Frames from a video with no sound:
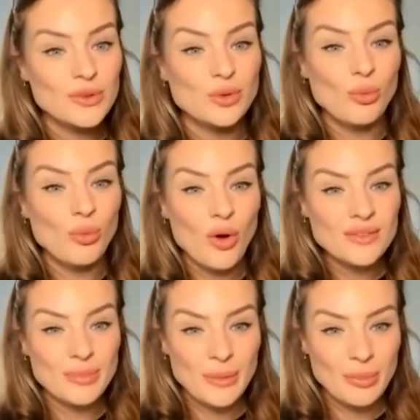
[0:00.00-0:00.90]
We don't
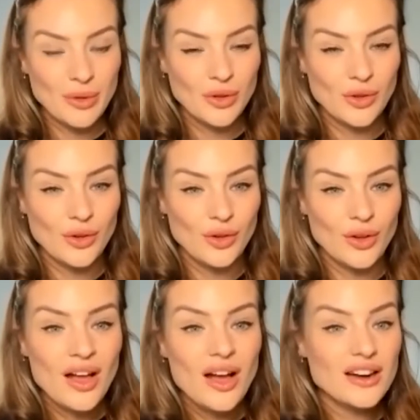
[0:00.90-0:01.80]
want people who
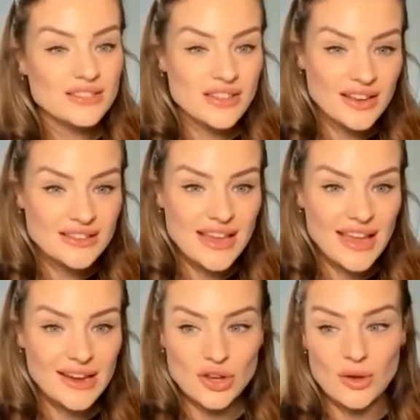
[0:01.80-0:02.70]
are stuck in
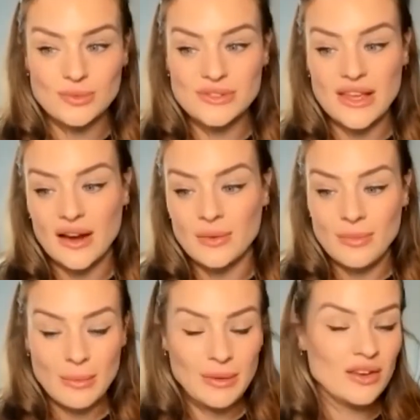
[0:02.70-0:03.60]
tech jobs that are
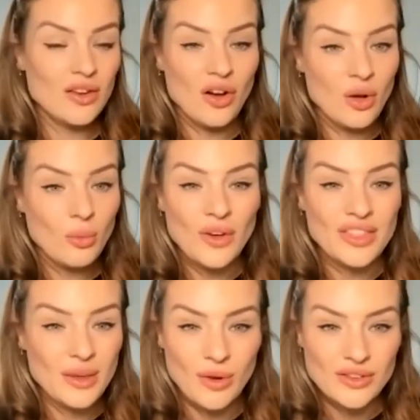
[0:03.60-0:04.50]
maybe not what
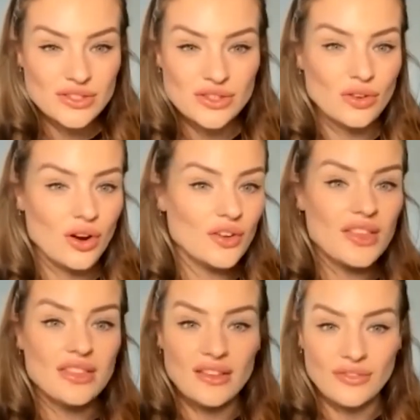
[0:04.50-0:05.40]
they want to do or
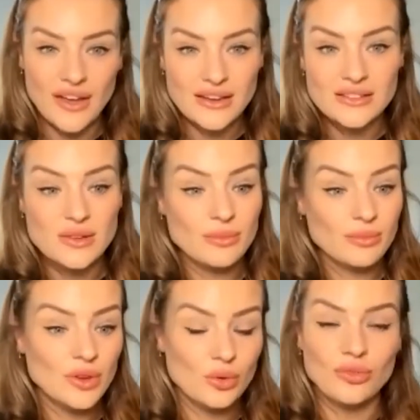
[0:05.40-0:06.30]
that they find,
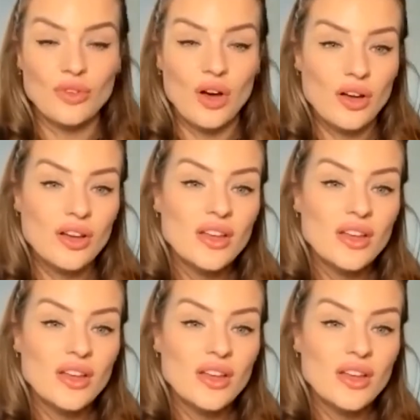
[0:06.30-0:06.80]
not